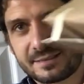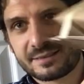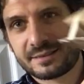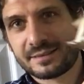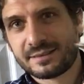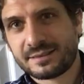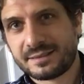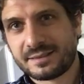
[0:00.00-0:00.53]

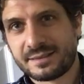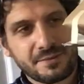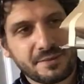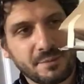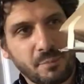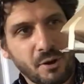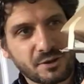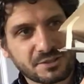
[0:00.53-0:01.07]
the
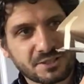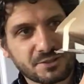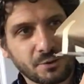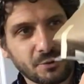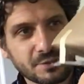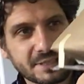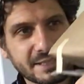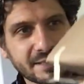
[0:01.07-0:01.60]
box is
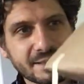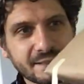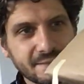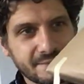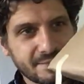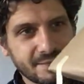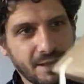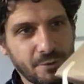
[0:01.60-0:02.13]
holding.
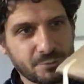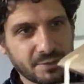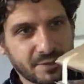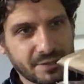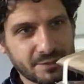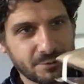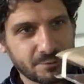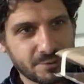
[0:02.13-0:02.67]
Now you
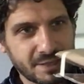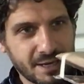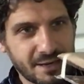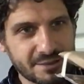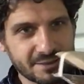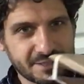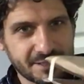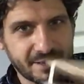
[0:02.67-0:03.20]
can do the other
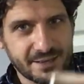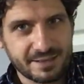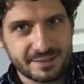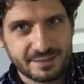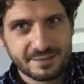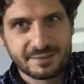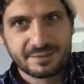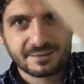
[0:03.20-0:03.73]
side.
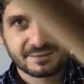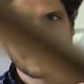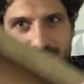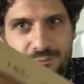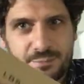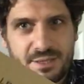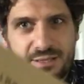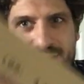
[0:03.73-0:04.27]
That
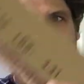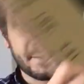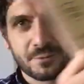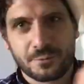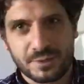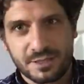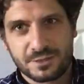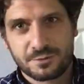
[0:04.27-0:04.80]
means we
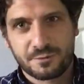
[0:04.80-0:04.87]
need to